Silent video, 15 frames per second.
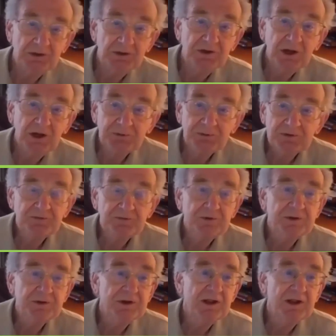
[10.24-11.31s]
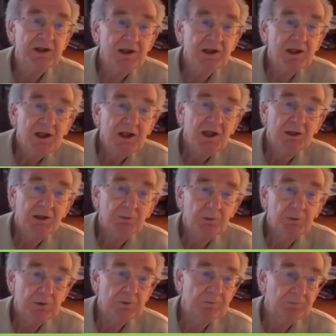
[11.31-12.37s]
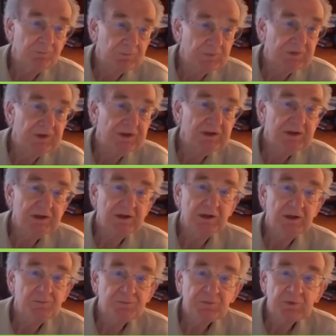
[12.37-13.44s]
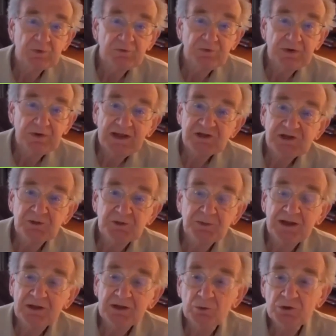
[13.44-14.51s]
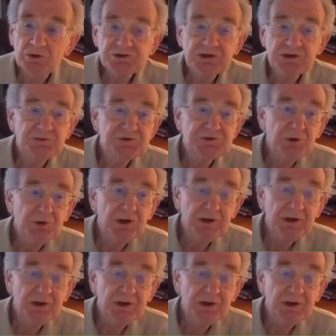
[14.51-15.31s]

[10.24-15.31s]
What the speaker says: topic for today. The financial planning workshops run